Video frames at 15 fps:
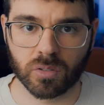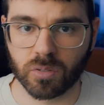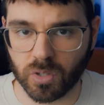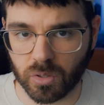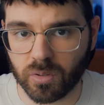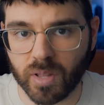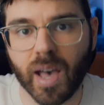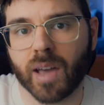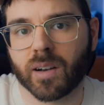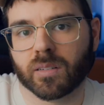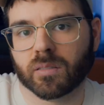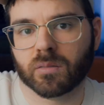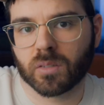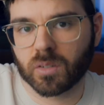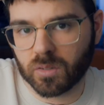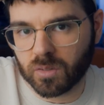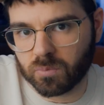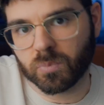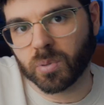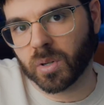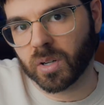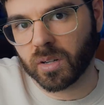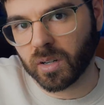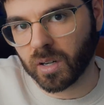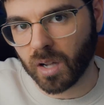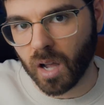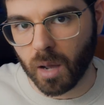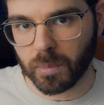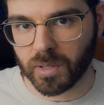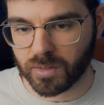do that or put it in the
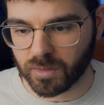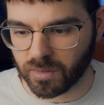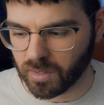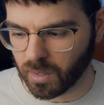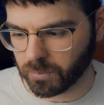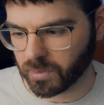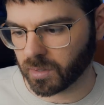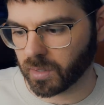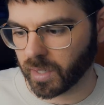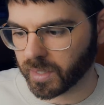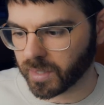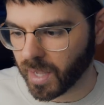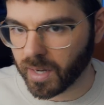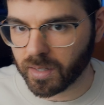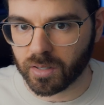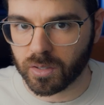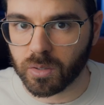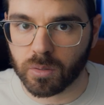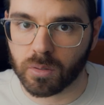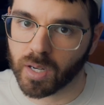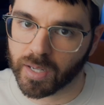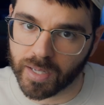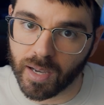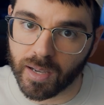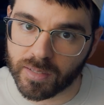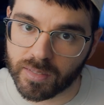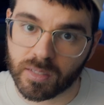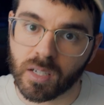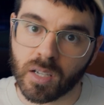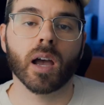comments or something like that too, I
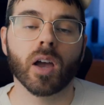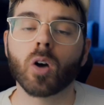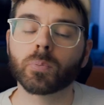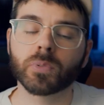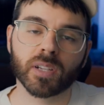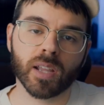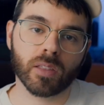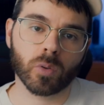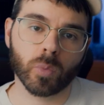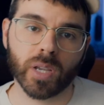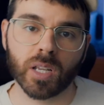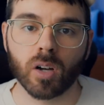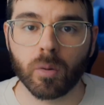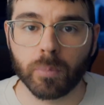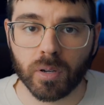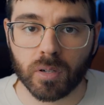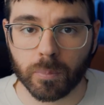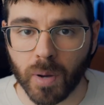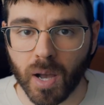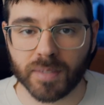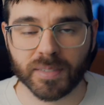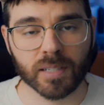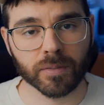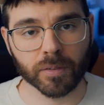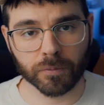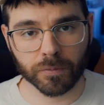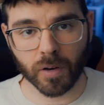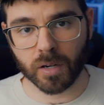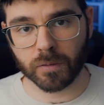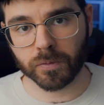guess. I hope together we can all build a positive and
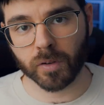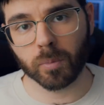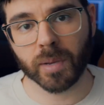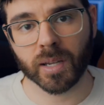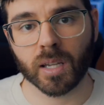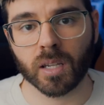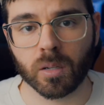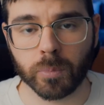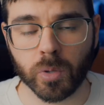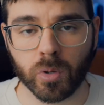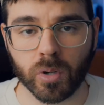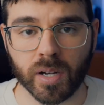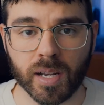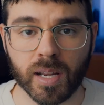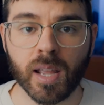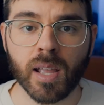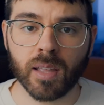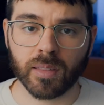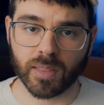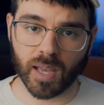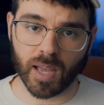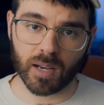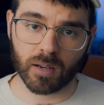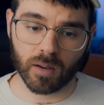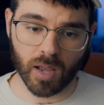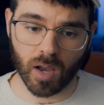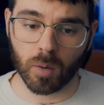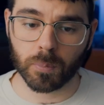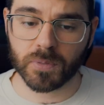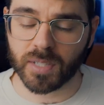fun filmmaking community that
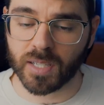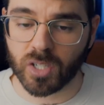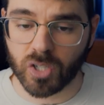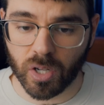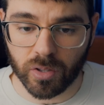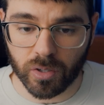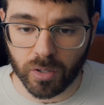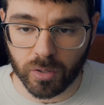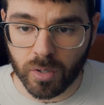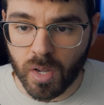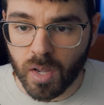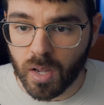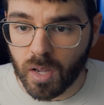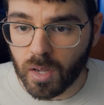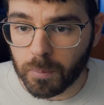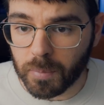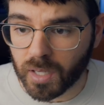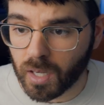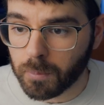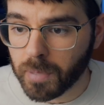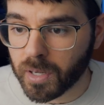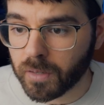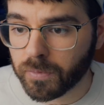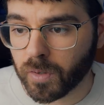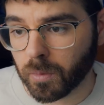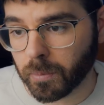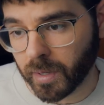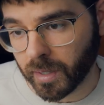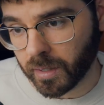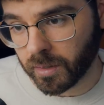helps each other become better
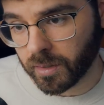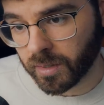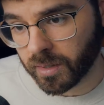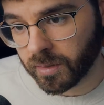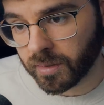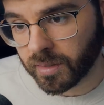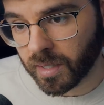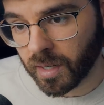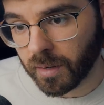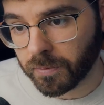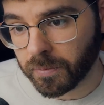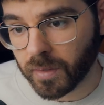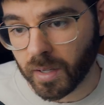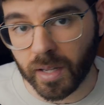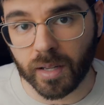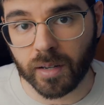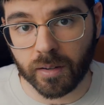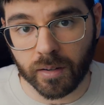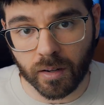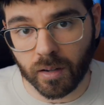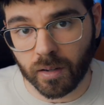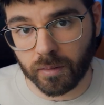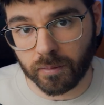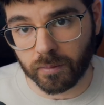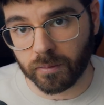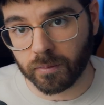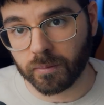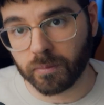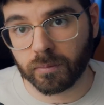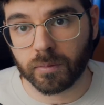filmmakers and stuff. And
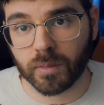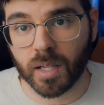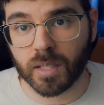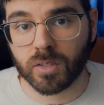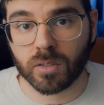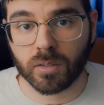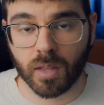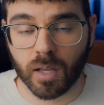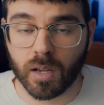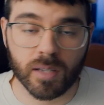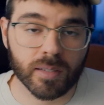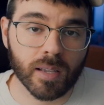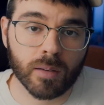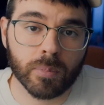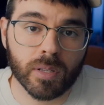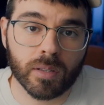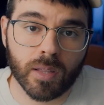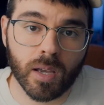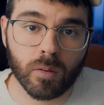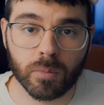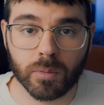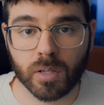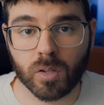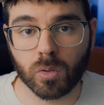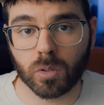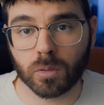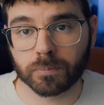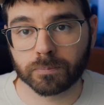that's because that would be cool.